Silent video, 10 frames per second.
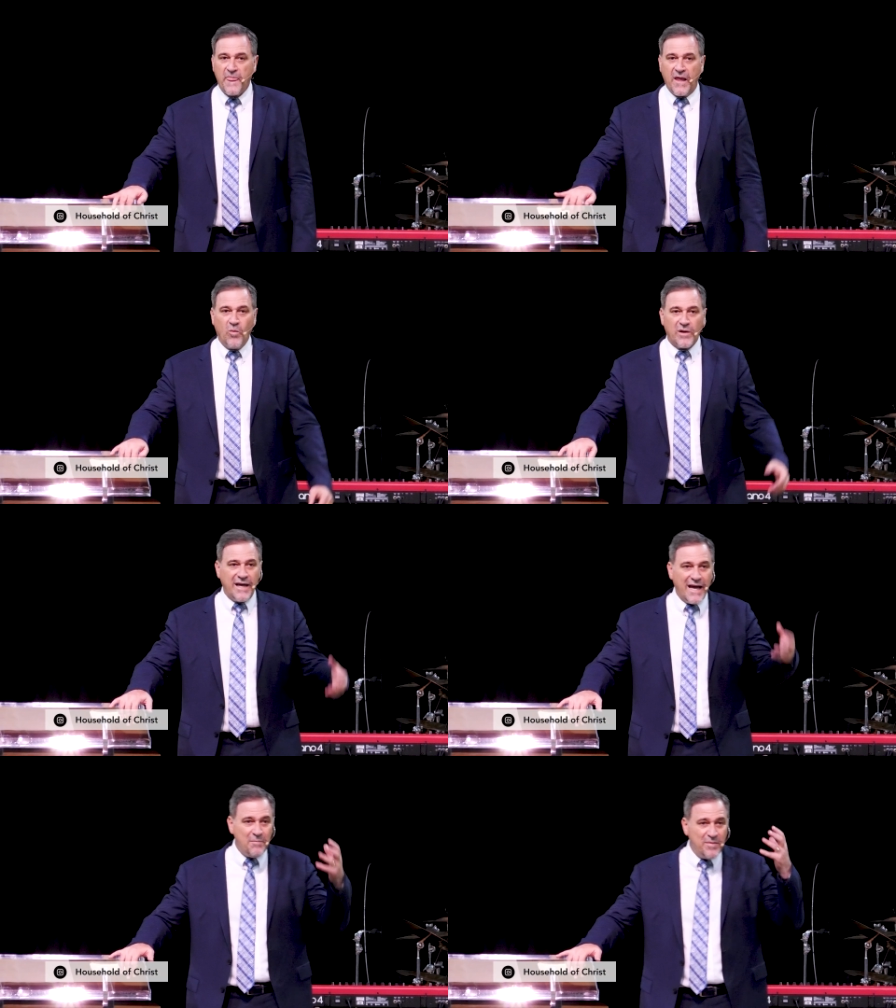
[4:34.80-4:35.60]
What
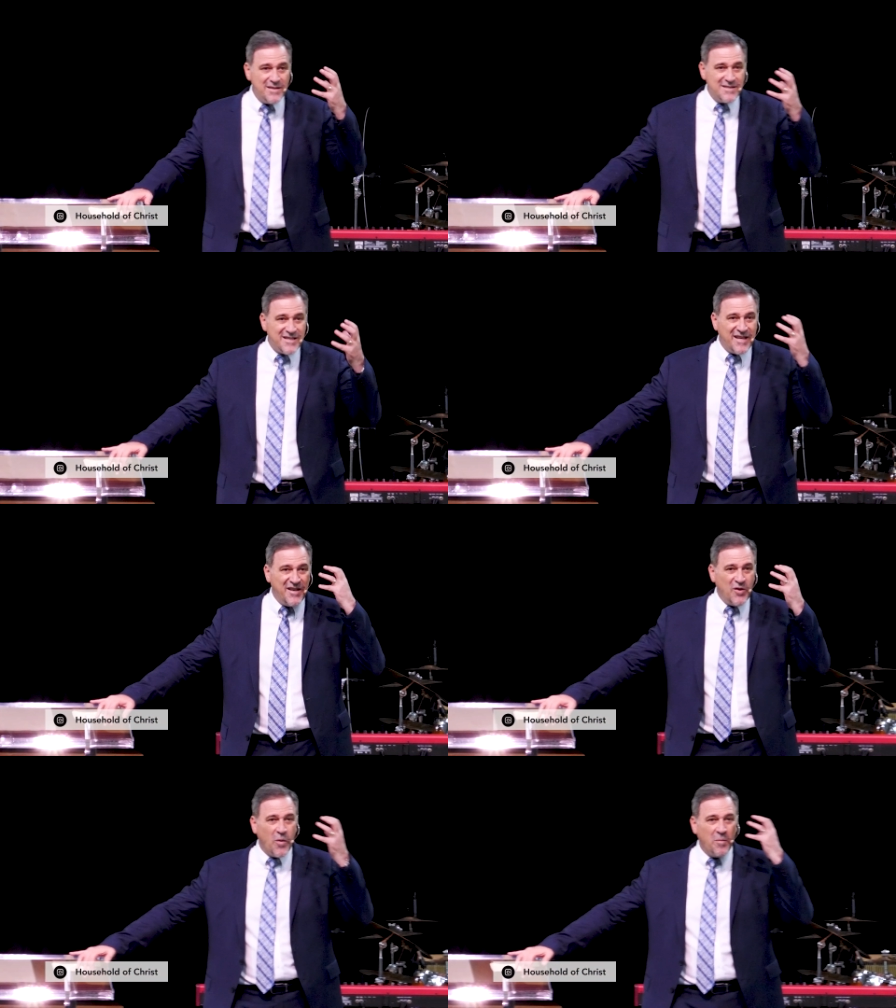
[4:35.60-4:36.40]
happens in
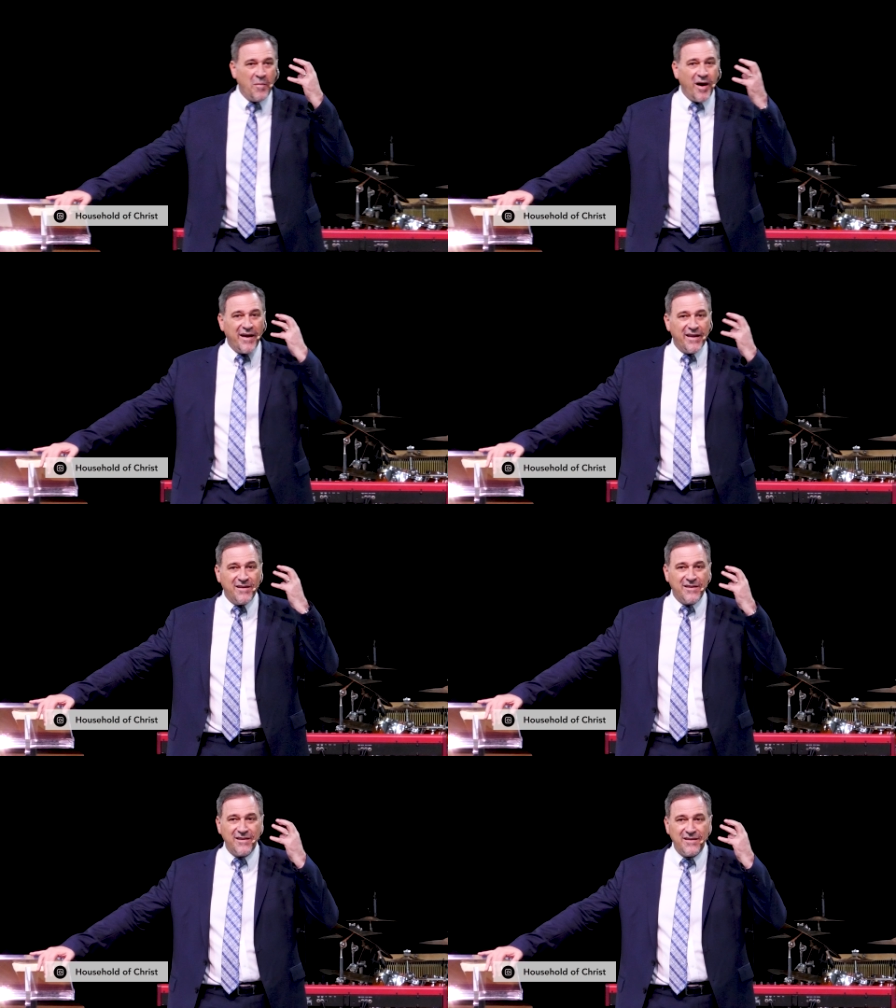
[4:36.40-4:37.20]
your
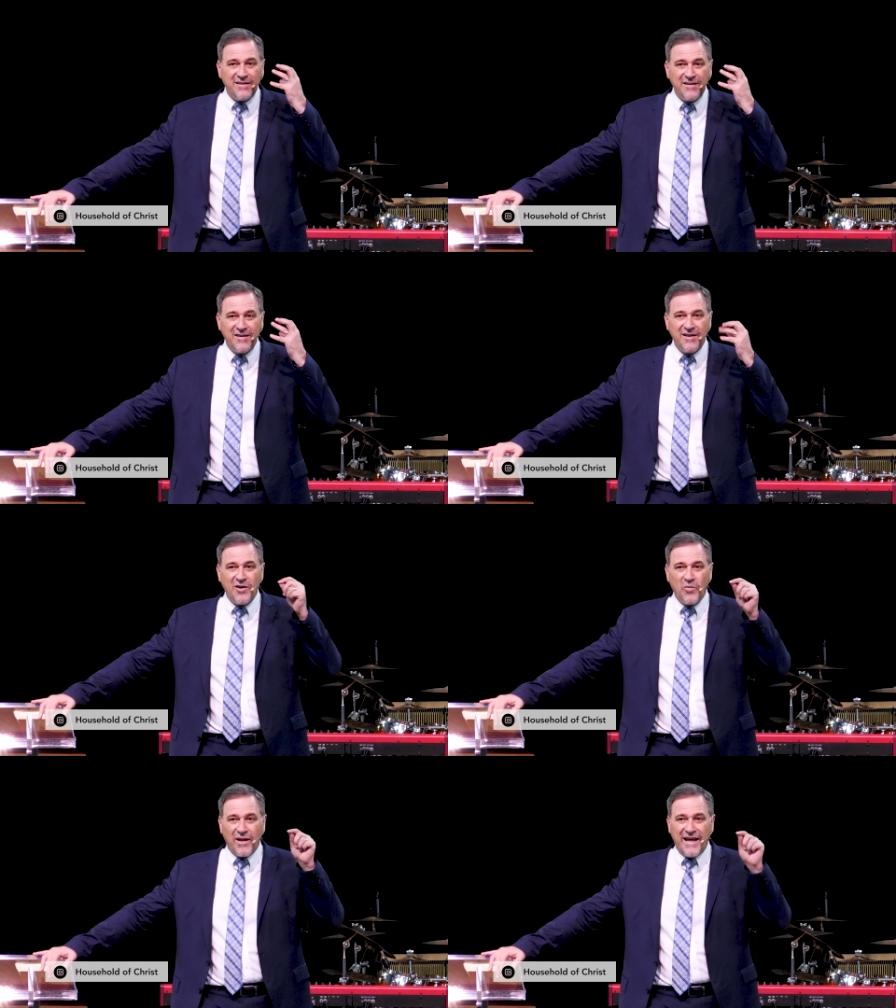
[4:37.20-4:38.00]
mind
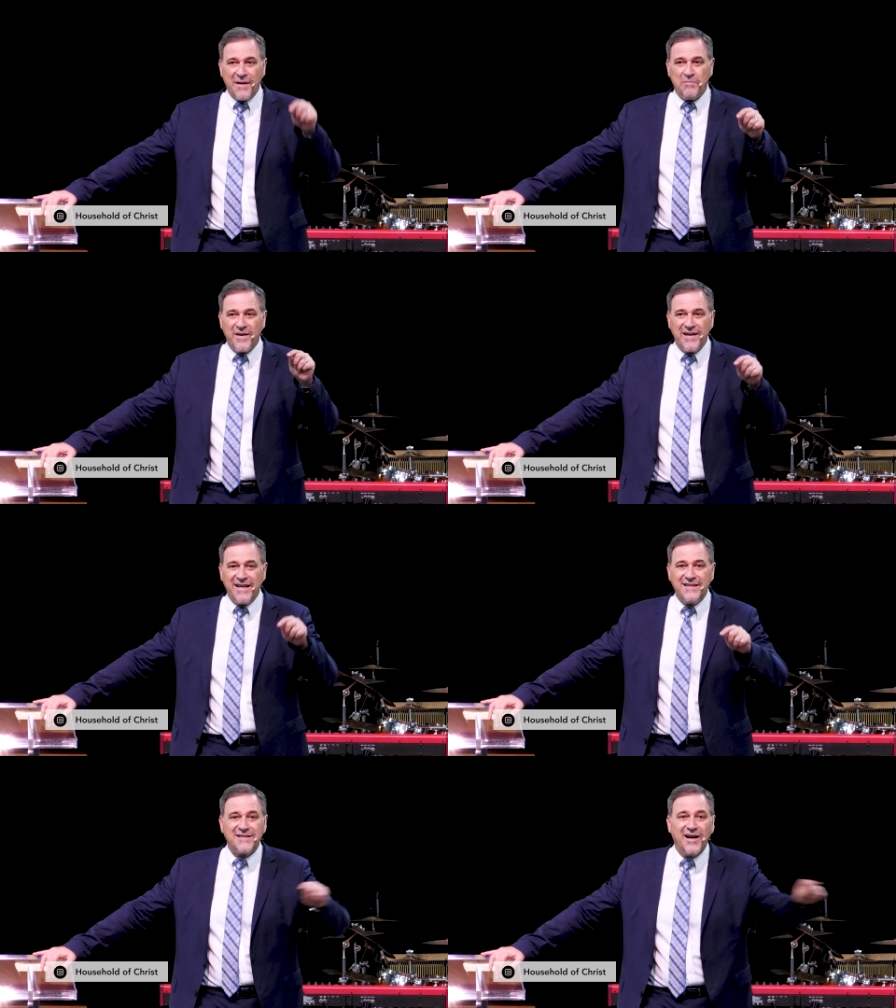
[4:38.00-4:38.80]
will happen
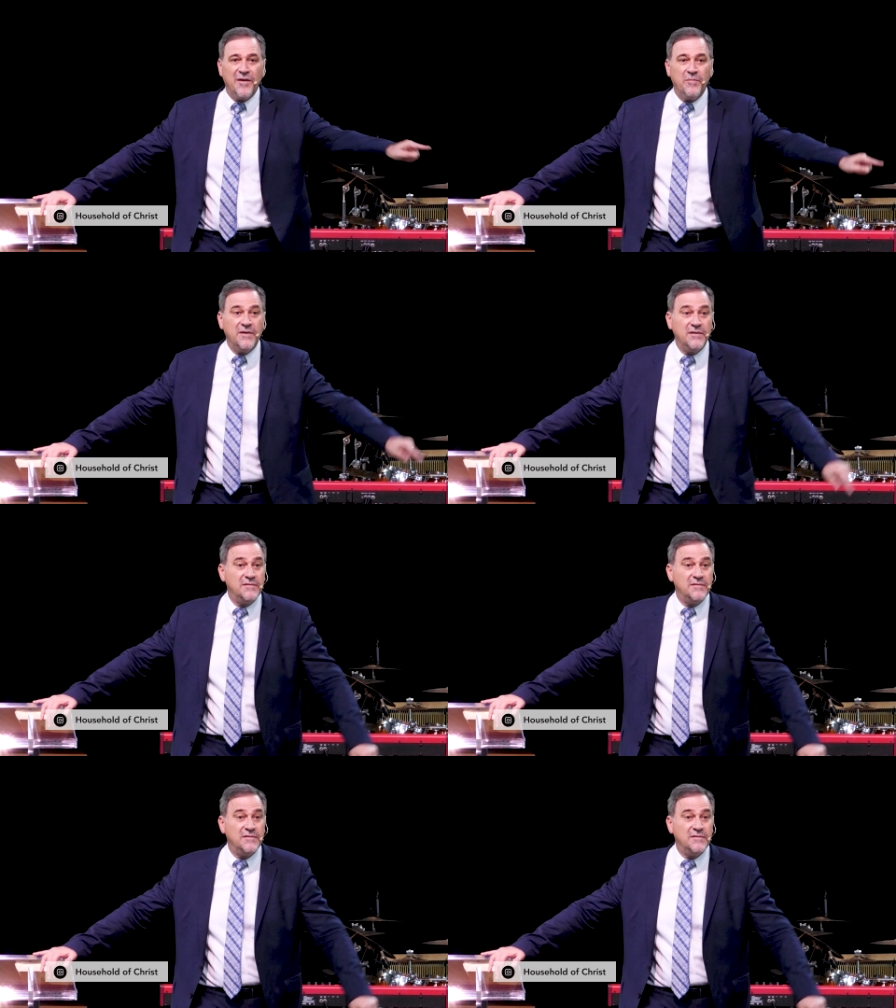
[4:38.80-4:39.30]
in time.